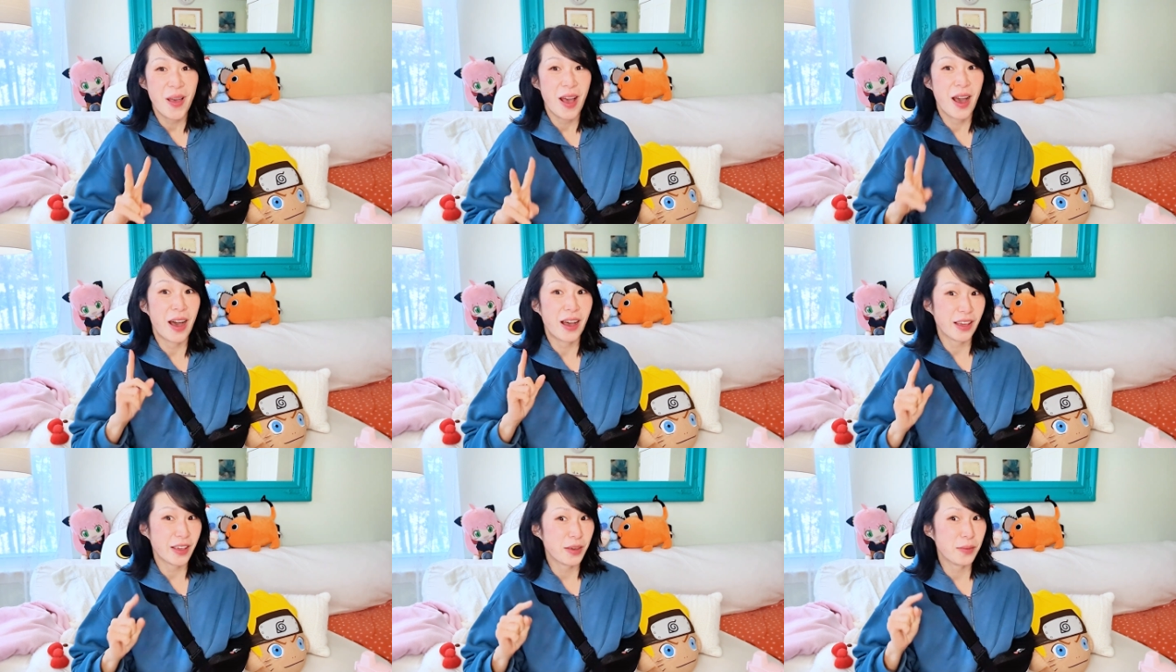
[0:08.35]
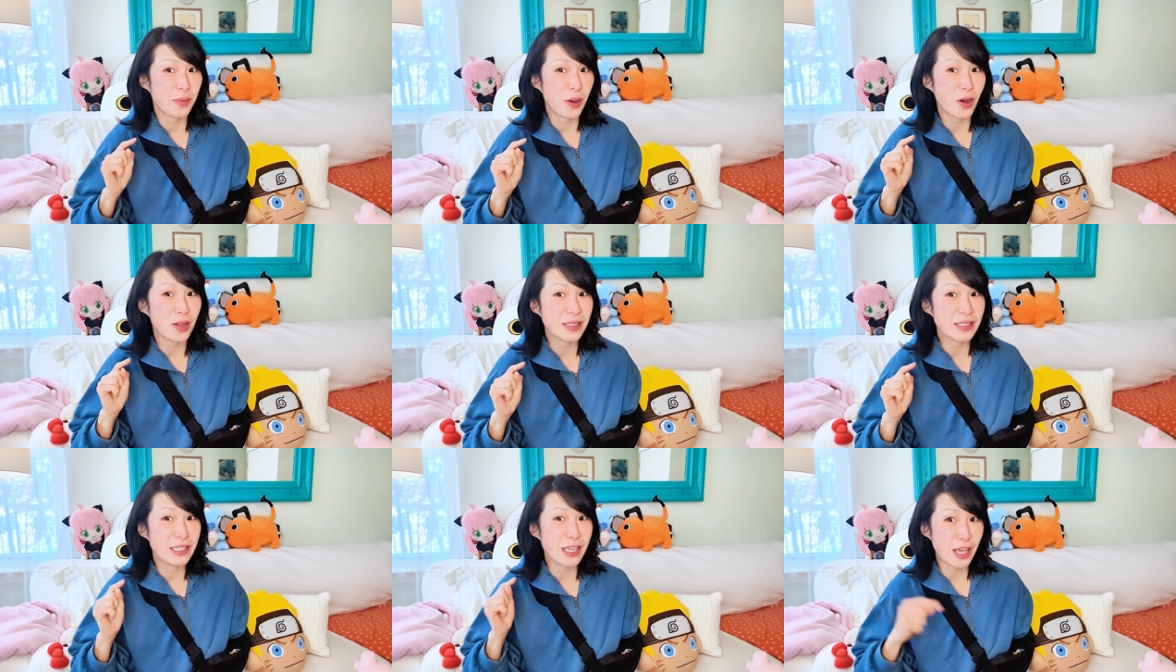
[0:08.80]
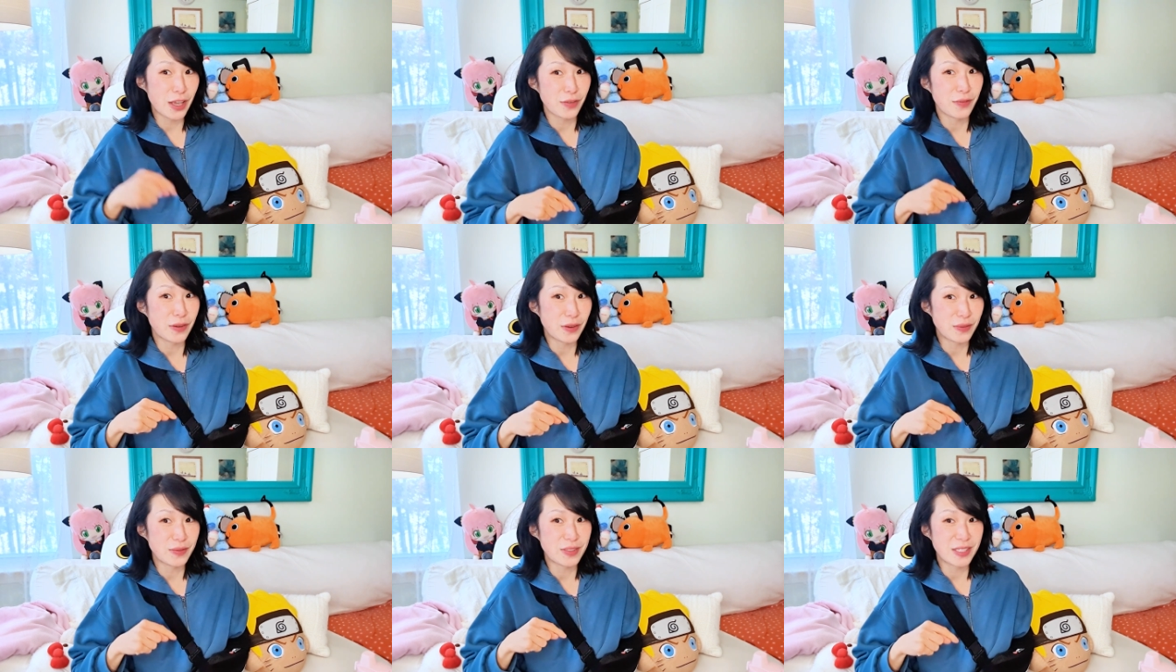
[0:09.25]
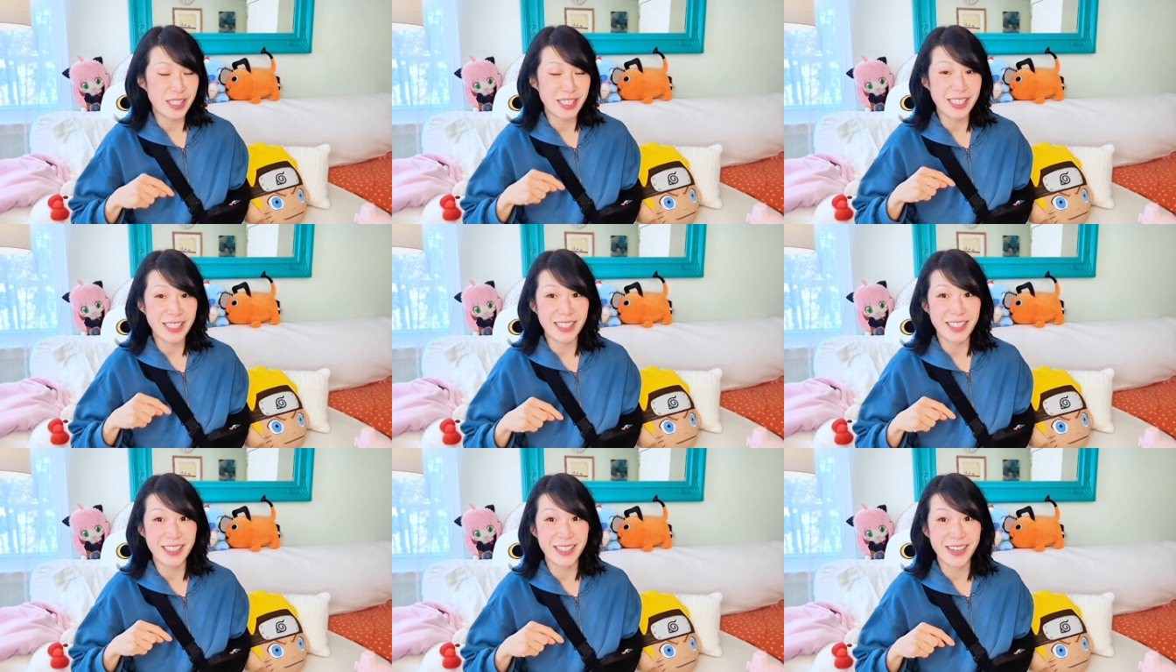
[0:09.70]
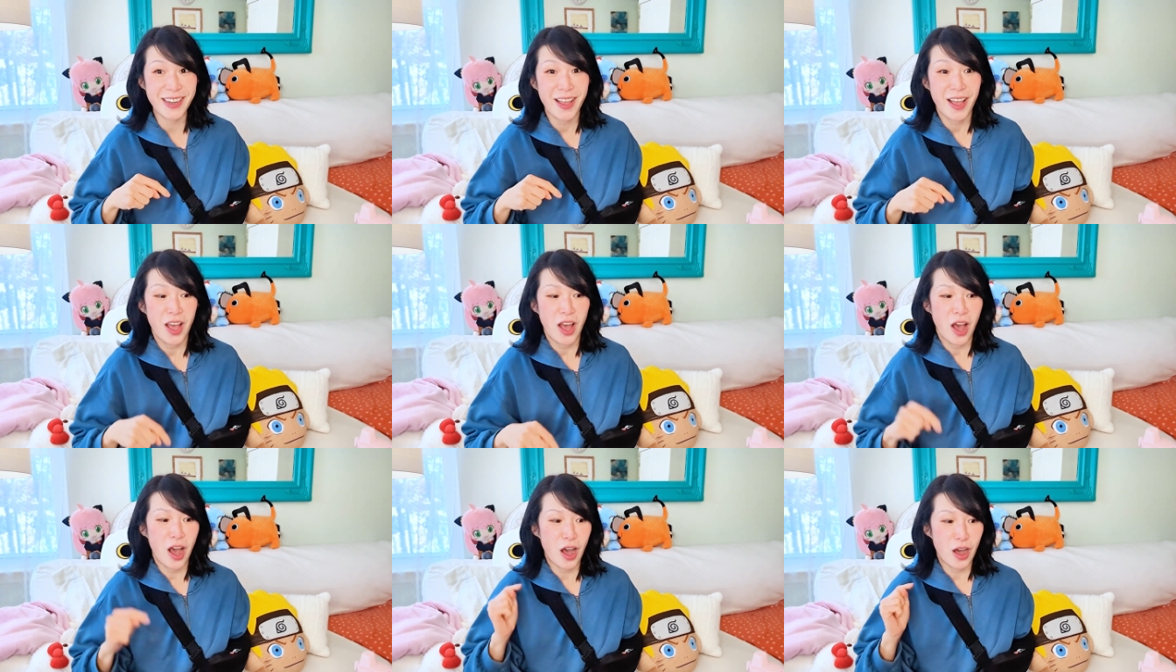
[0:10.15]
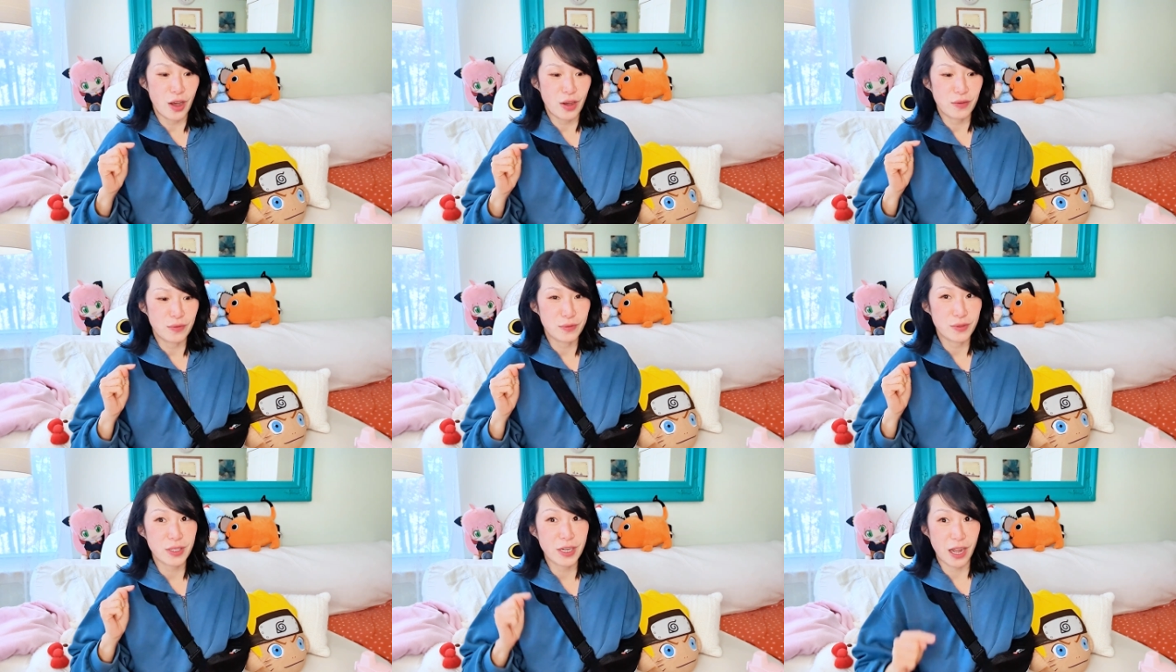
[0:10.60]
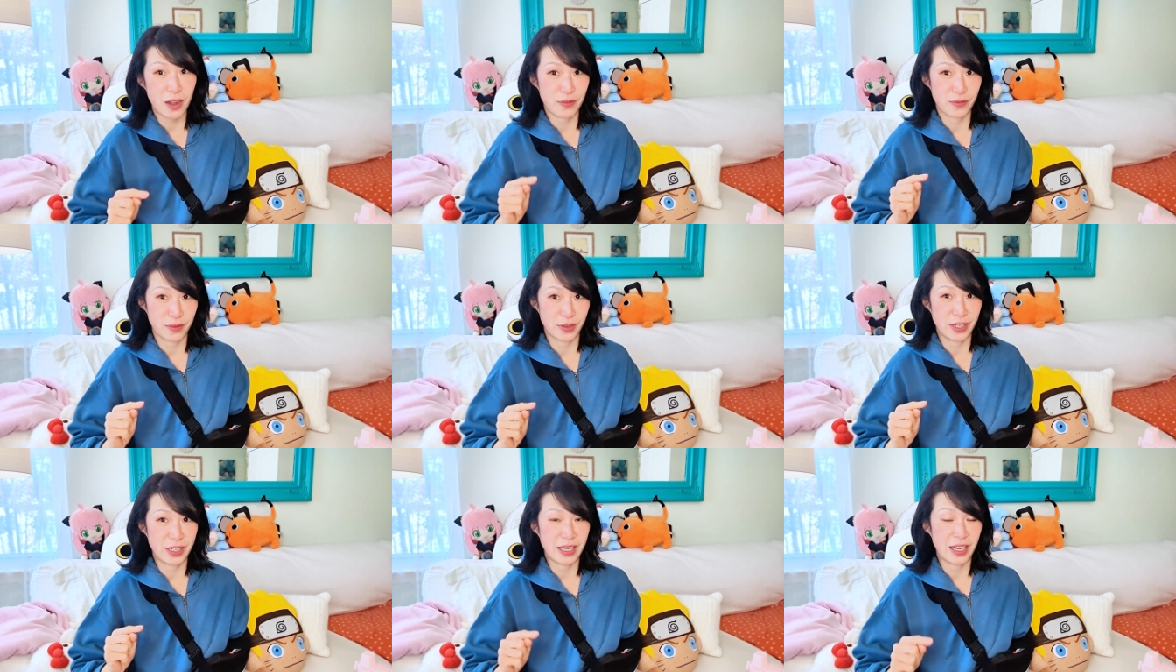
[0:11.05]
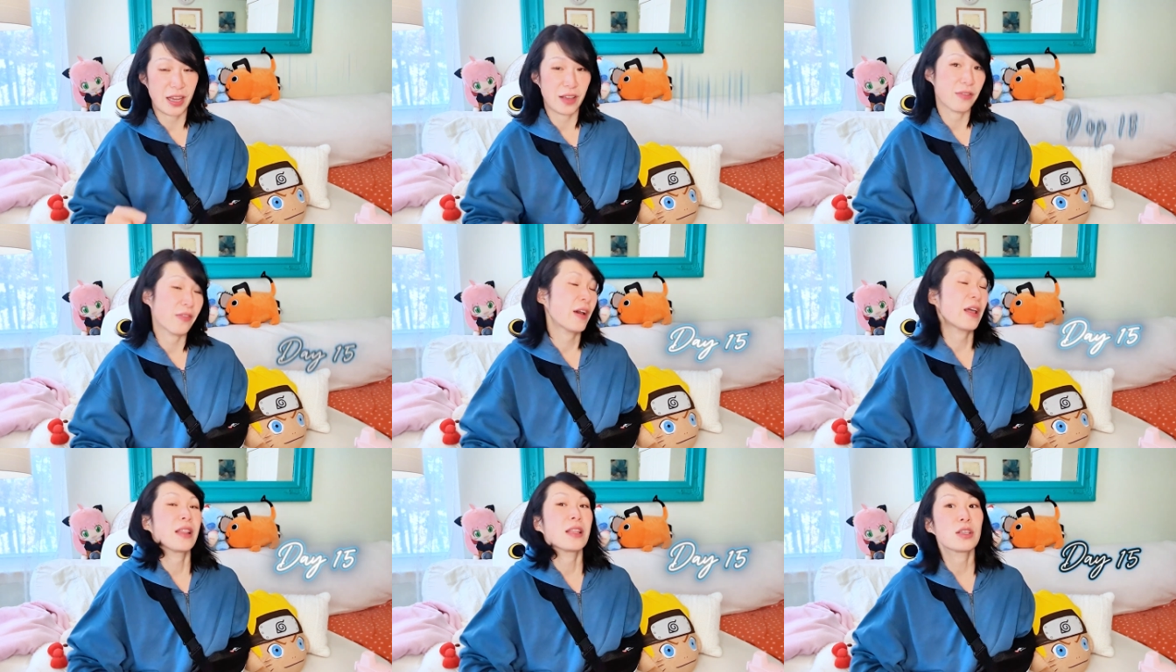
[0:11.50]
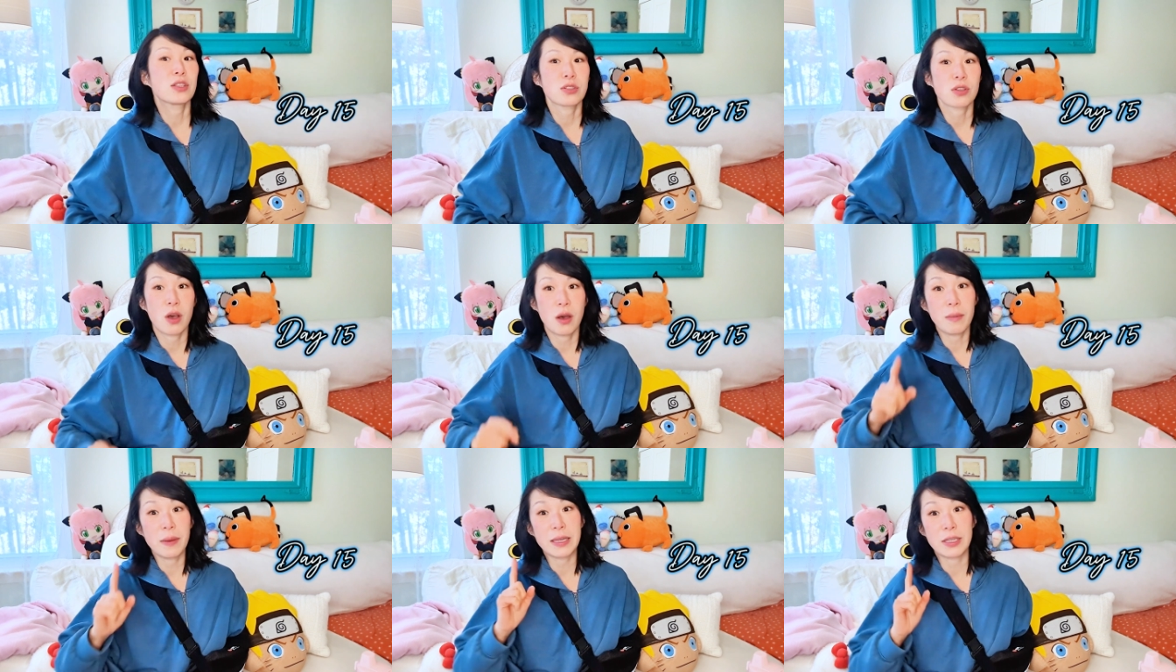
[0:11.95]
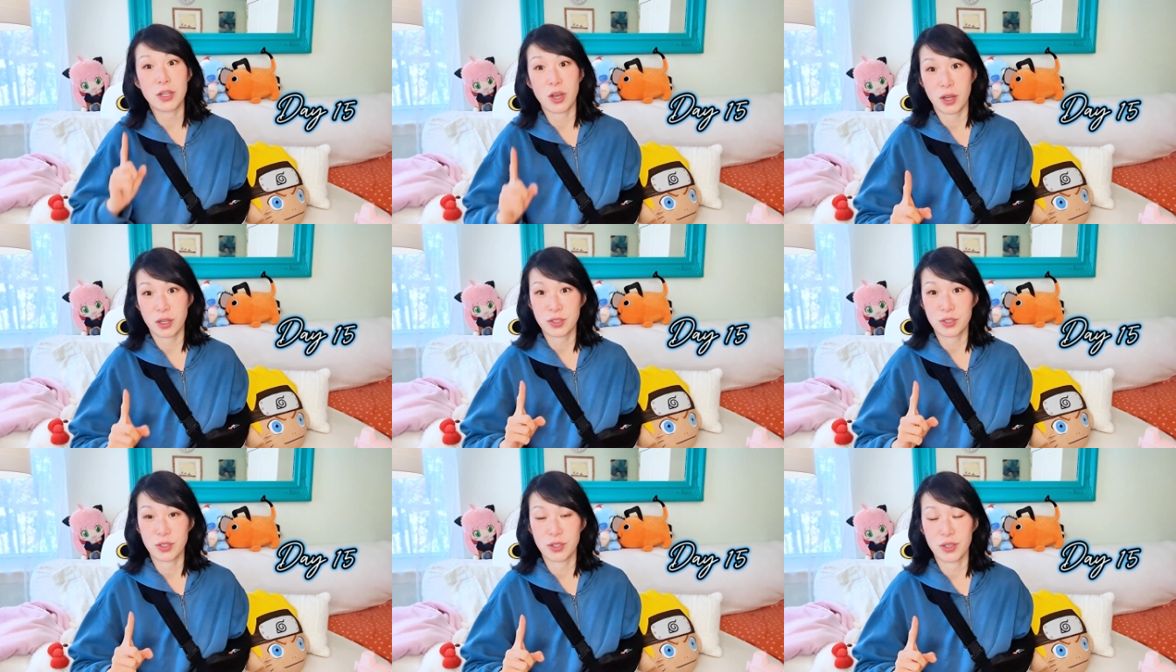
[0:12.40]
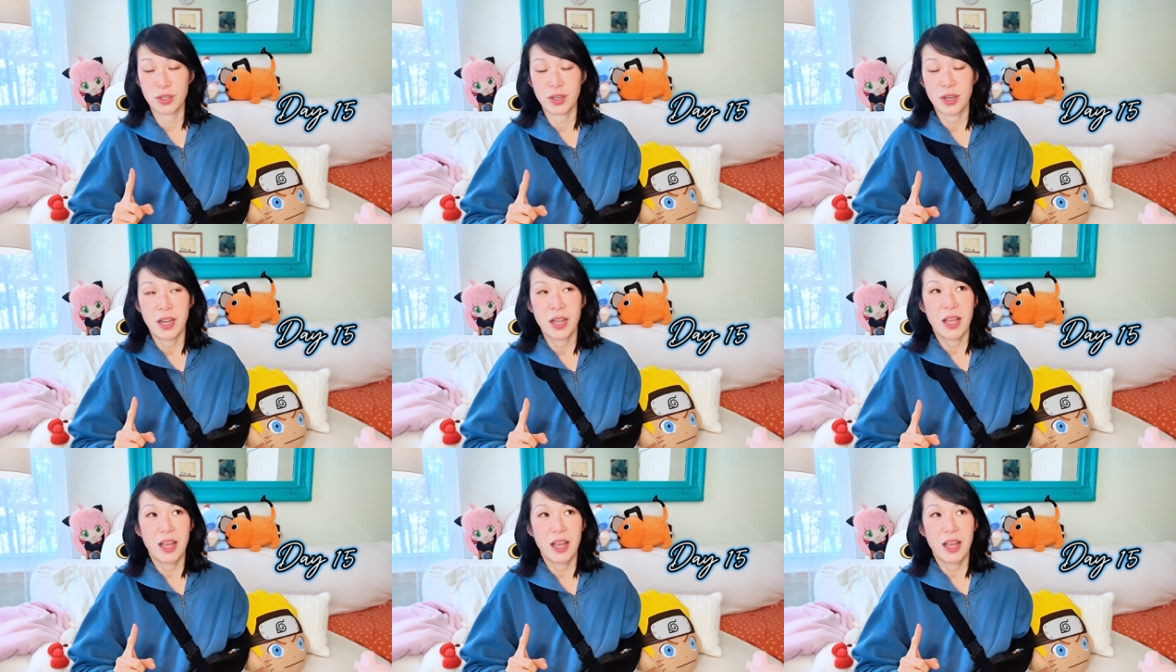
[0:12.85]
I am on day 15 of recovery. I finally saw my doctor